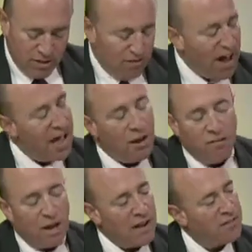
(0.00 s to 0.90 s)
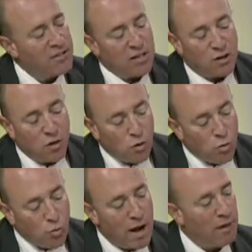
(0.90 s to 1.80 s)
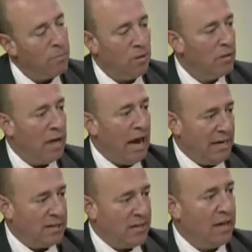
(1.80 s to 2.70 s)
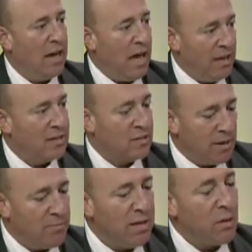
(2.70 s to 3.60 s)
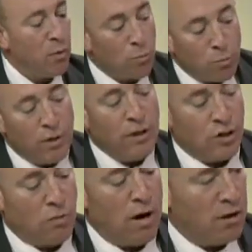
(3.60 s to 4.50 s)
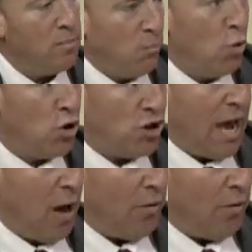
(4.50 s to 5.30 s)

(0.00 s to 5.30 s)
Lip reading: This file of life is an incredible idea, and it's something that we're really trying to push